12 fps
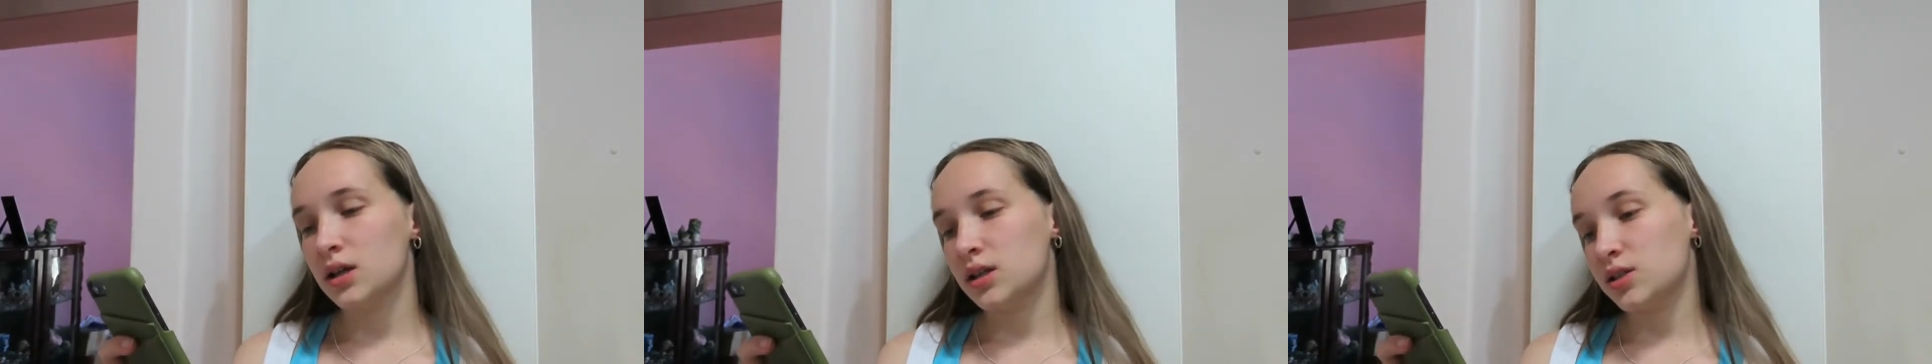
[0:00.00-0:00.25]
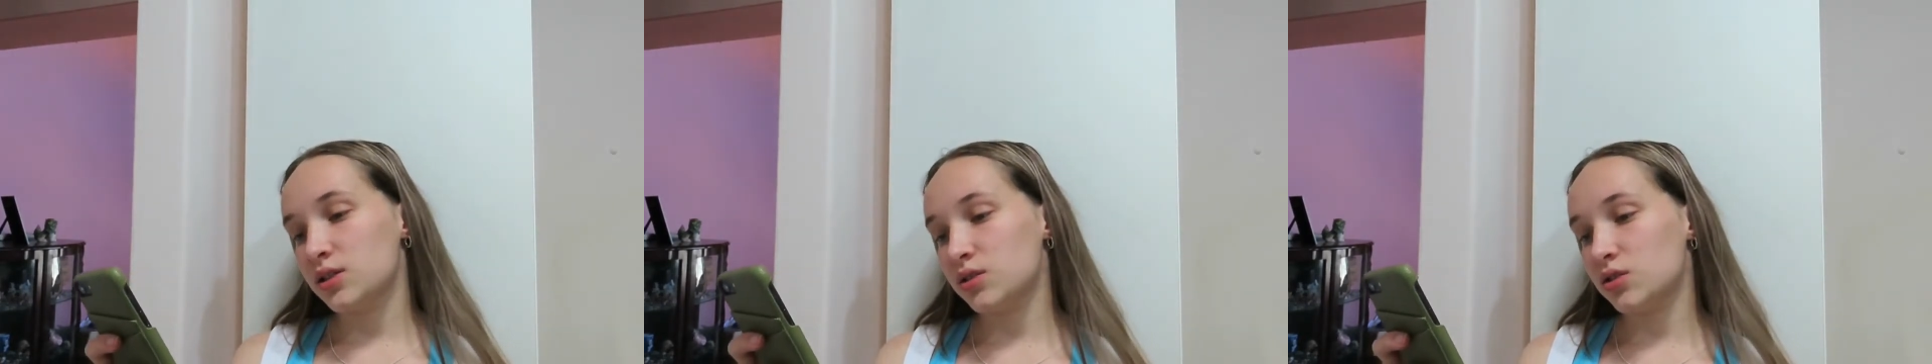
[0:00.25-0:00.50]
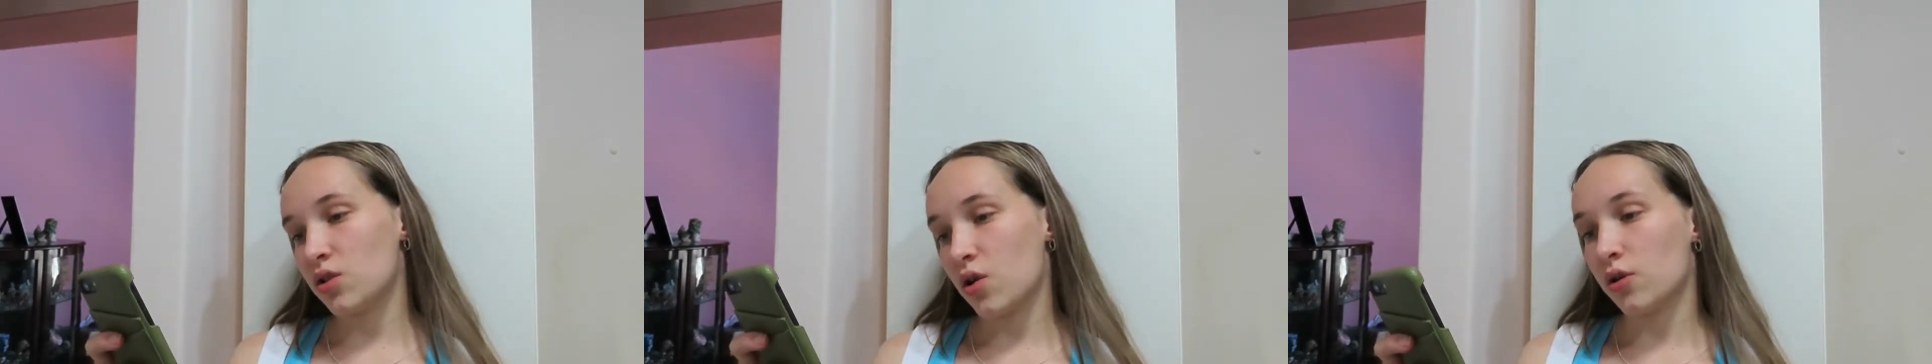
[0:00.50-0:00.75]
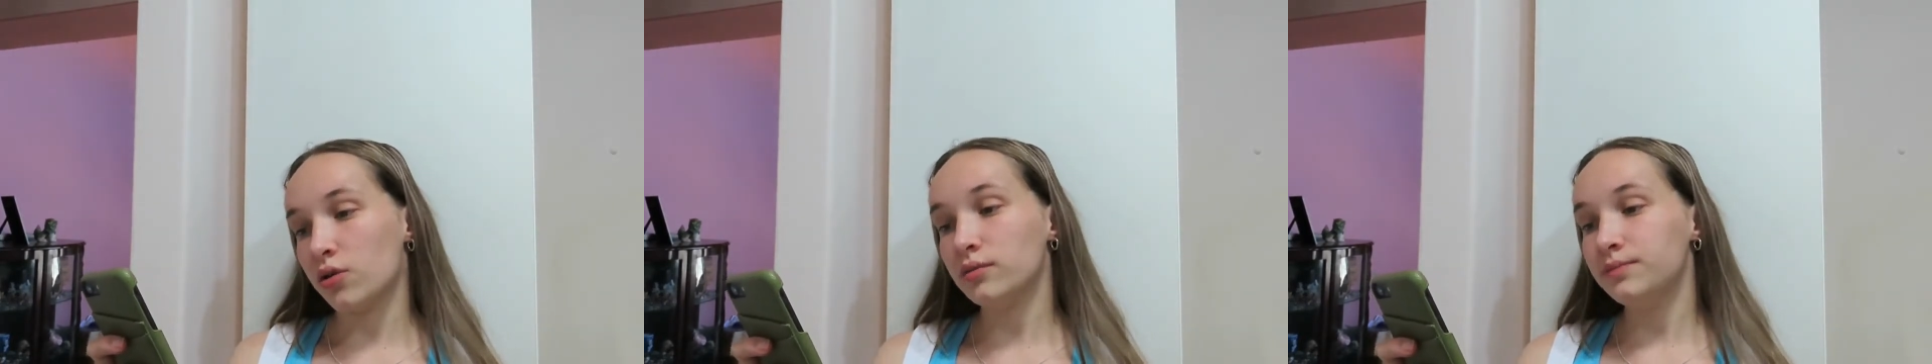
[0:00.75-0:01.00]
So
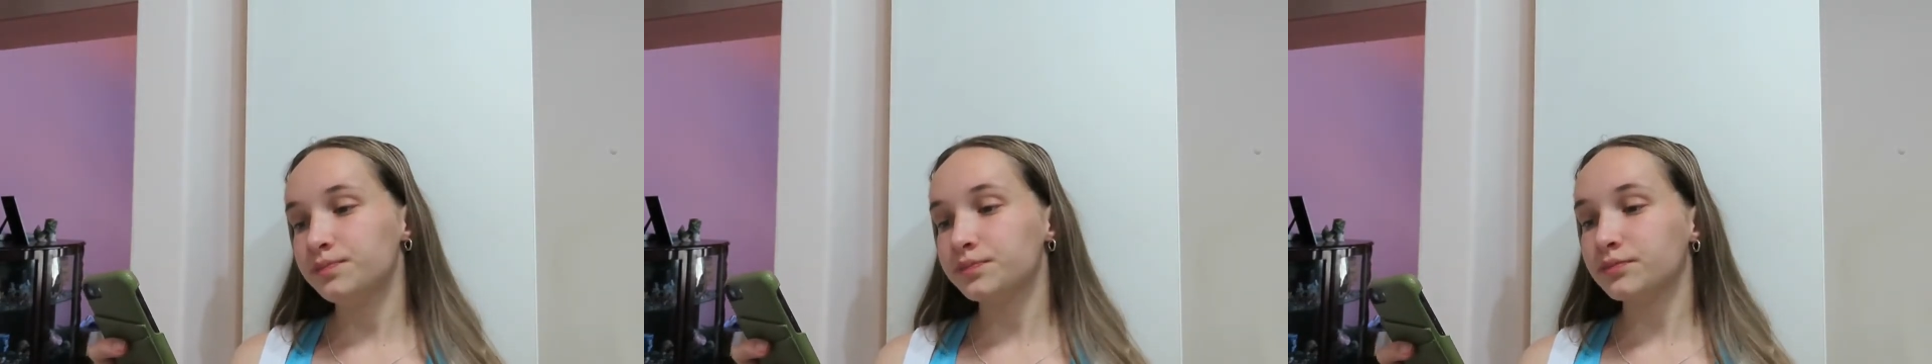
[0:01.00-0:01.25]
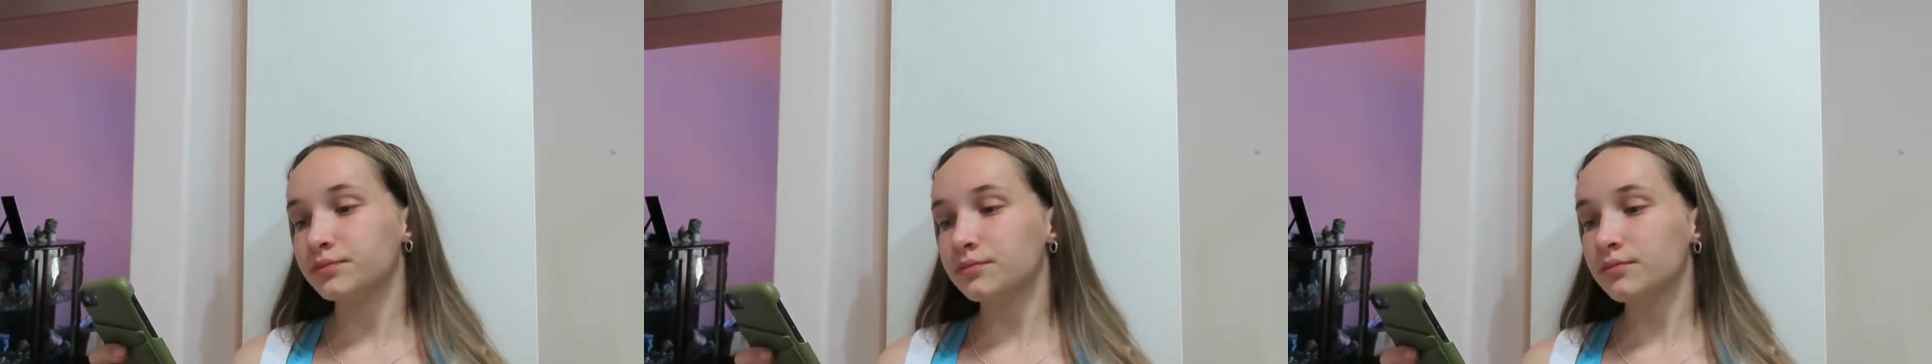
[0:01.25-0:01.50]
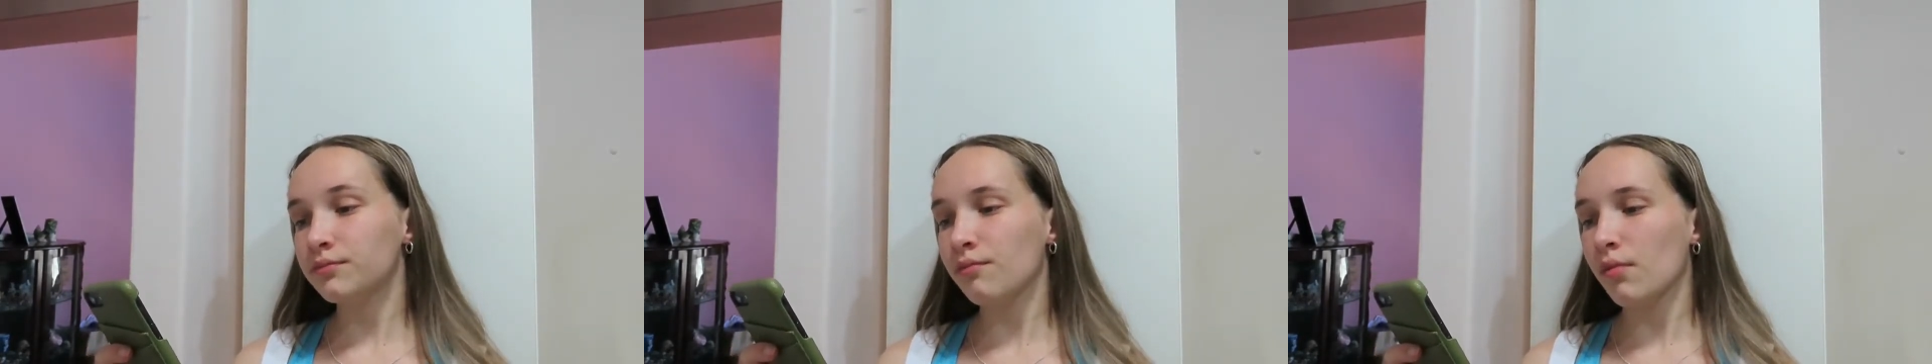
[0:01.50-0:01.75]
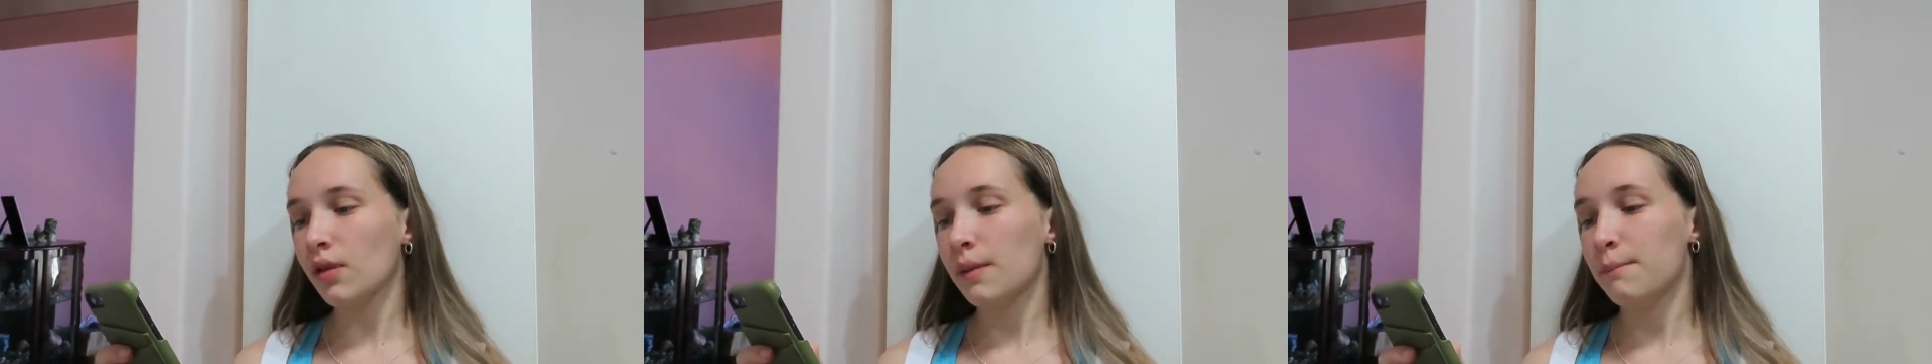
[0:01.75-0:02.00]

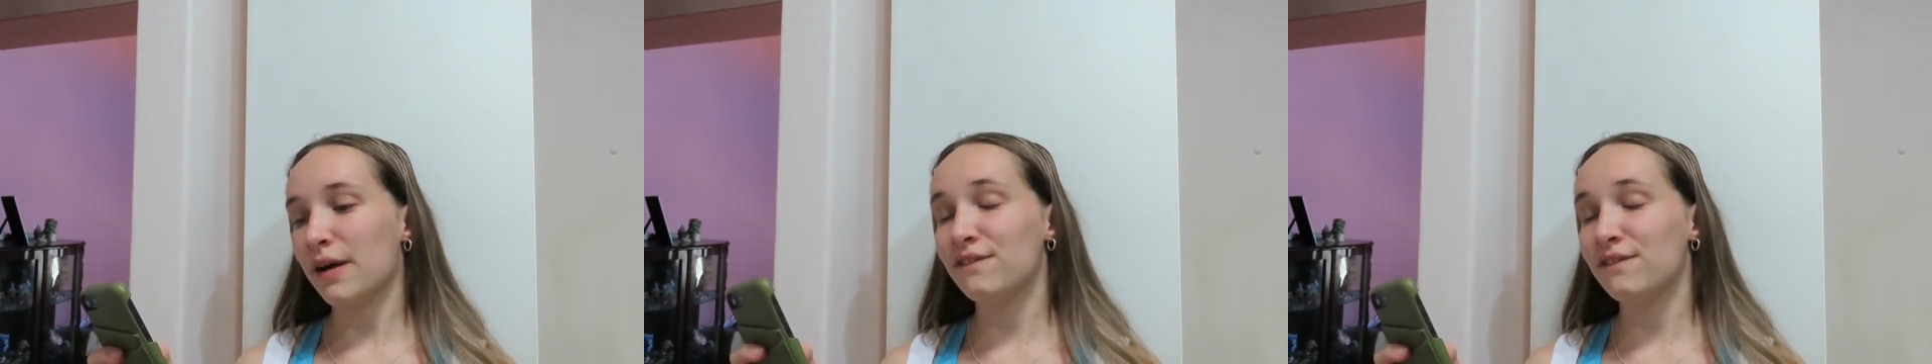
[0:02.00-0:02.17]
my